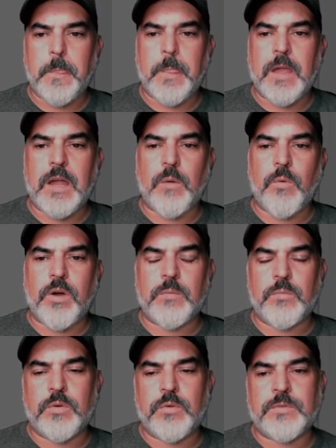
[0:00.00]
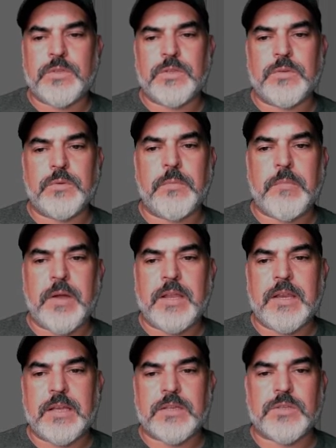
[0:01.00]
I want to move to my
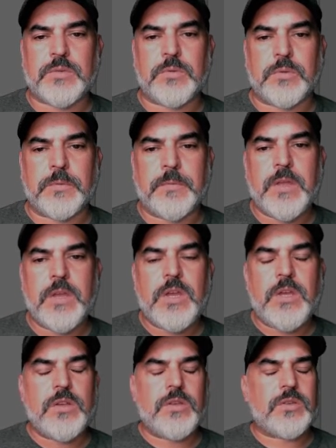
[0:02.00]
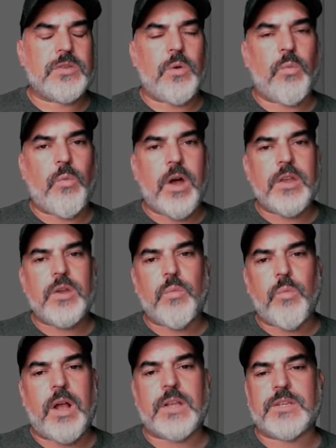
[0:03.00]
next tool. So while you're
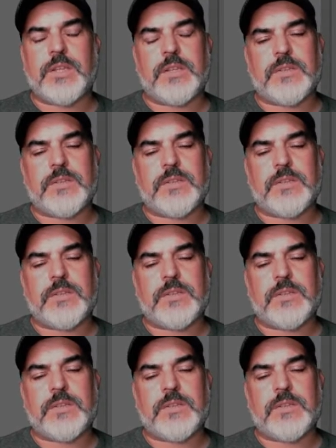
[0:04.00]
watching this